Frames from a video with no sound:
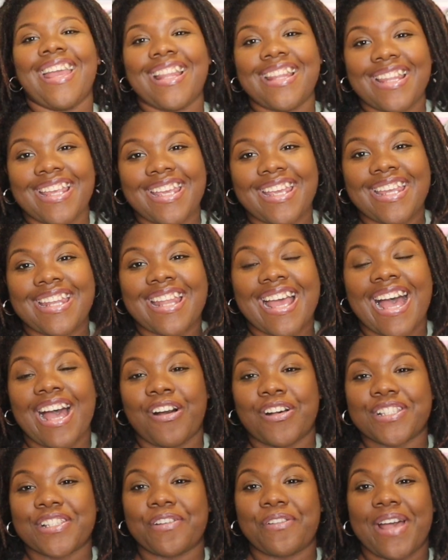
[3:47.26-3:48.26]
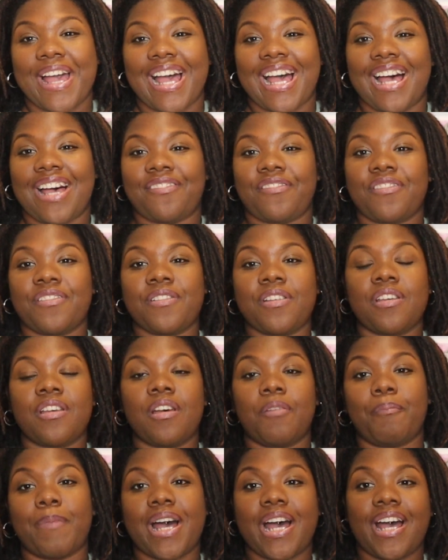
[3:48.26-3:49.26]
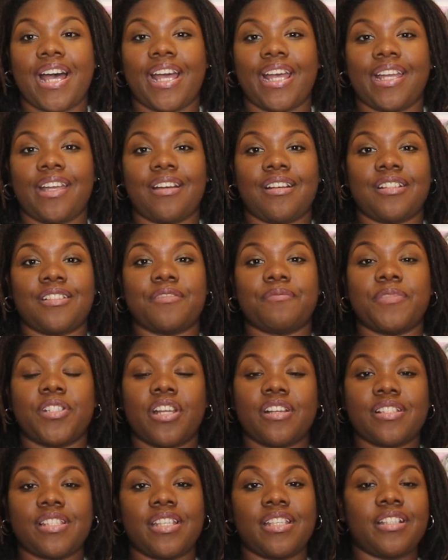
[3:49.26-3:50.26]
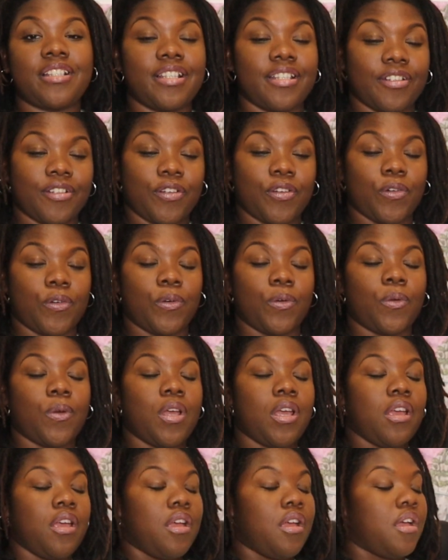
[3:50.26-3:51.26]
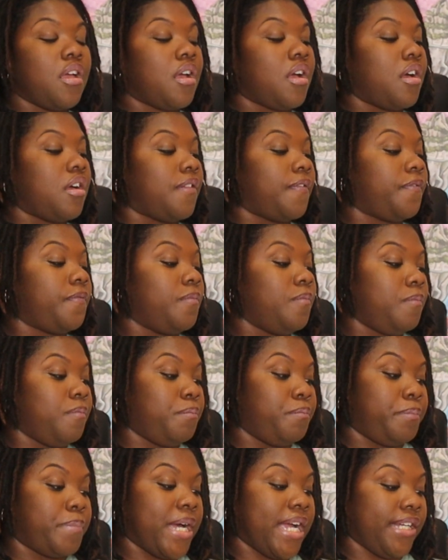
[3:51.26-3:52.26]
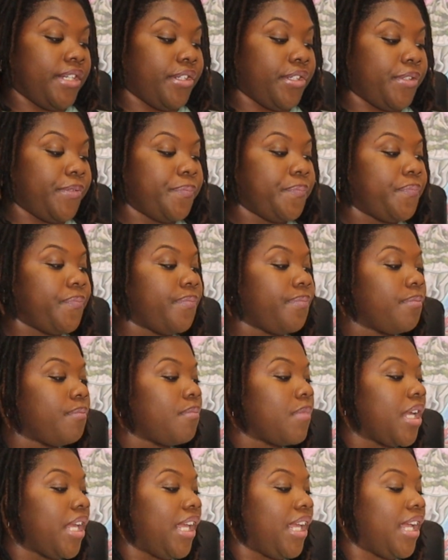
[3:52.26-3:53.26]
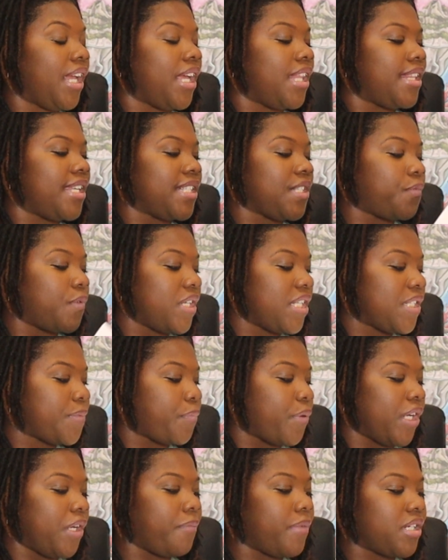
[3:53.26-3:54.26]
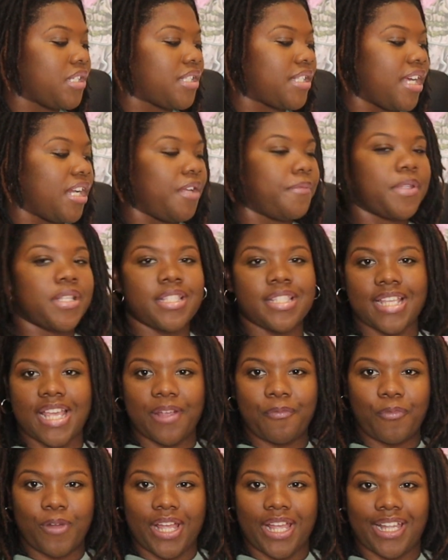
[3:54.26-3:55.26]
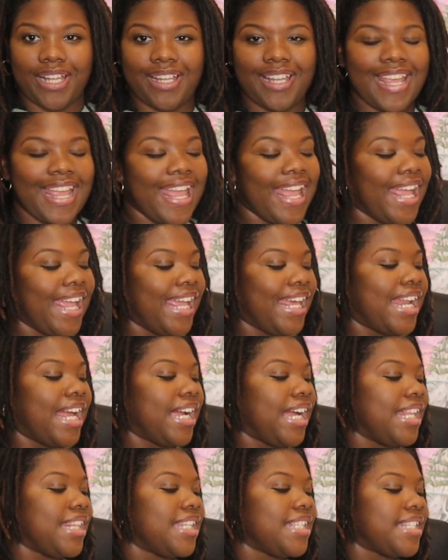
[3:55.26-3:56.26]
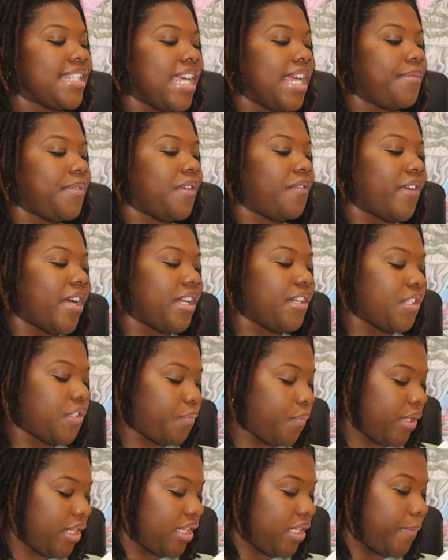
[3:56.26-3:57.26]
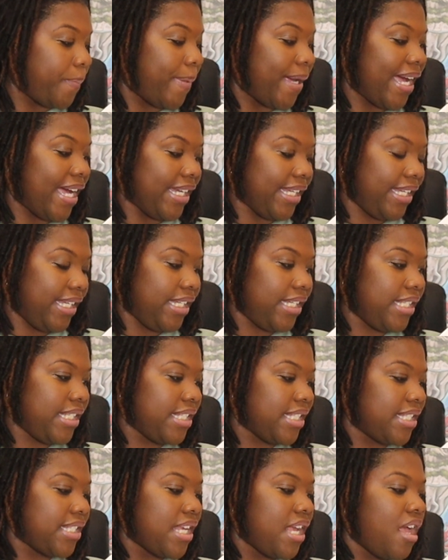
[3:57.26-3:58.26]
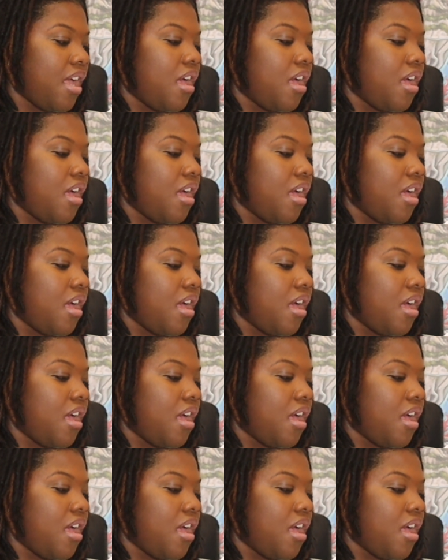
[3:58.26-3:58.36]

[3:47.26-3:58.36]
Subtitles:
And then I also have my nursing clinical binder. And this one is pretty much set up the same way. And I got the same dividers with the pockets.